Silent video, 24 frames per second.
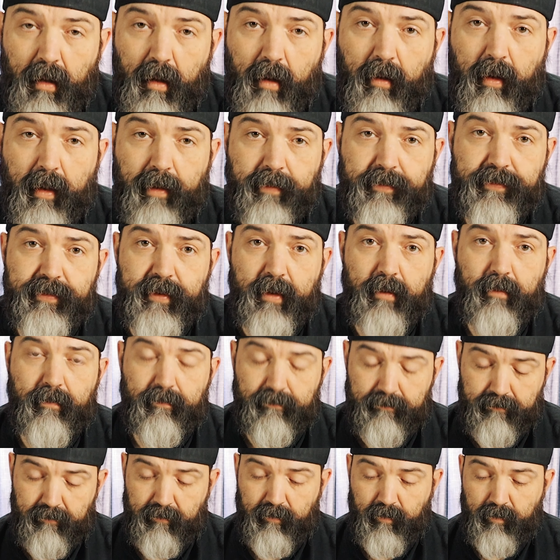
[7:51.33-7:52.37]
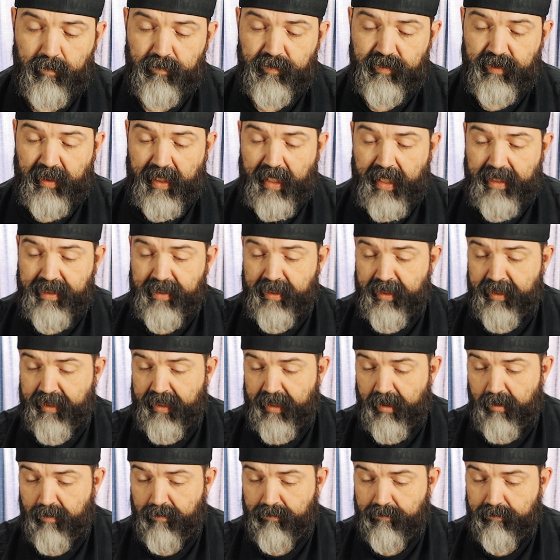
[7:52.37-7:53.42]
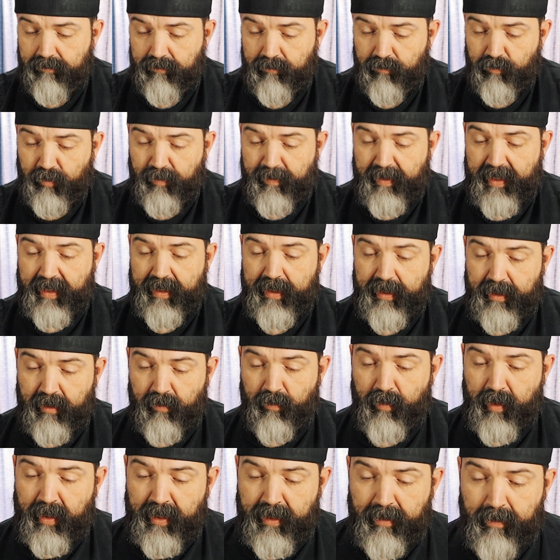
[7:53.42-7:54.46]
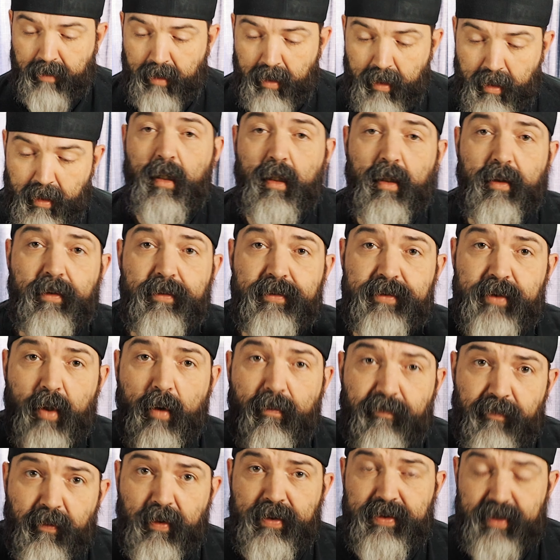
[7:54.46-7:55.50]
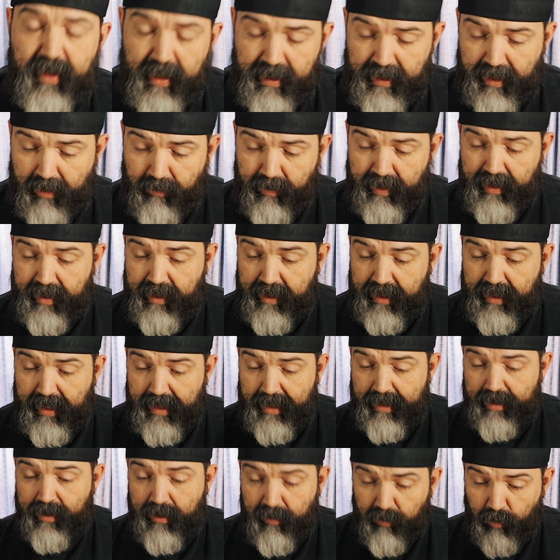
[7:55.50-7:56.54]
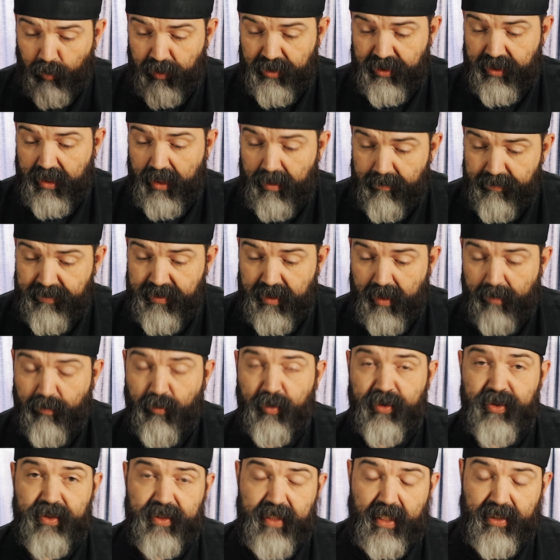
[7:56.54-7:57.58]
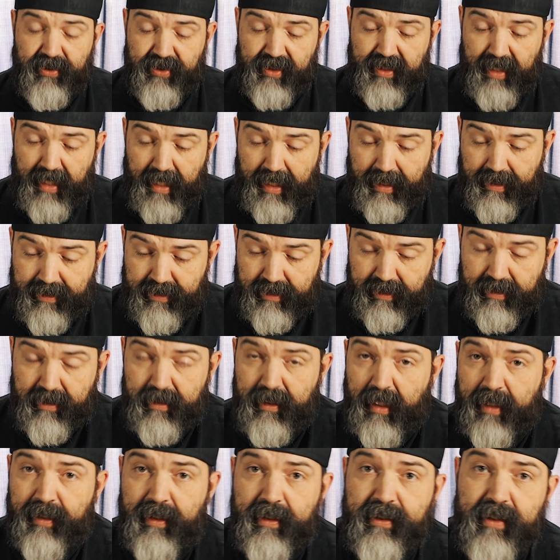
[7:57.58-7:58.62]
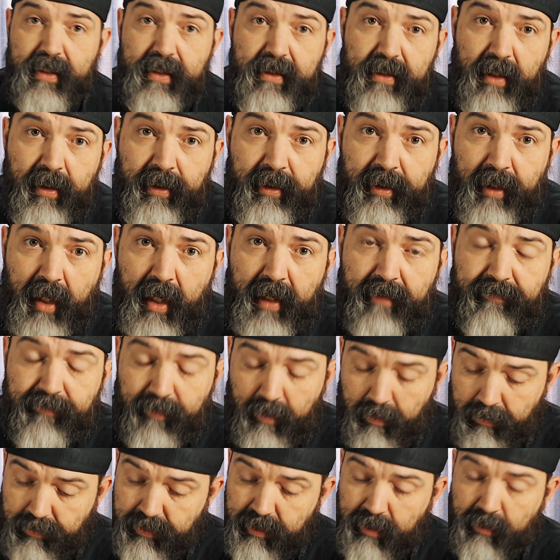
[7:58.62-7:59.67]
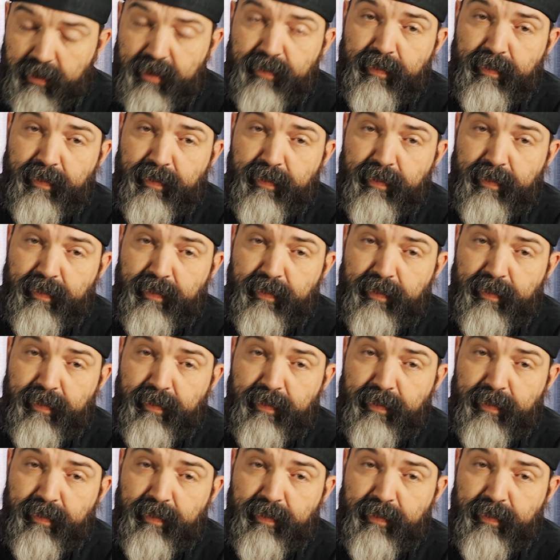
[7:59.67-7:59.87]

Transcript: All right, so she has an account. We're back in and running. So first thing that we get, which comes up, which is actually excellent, and this is on an iPhone, so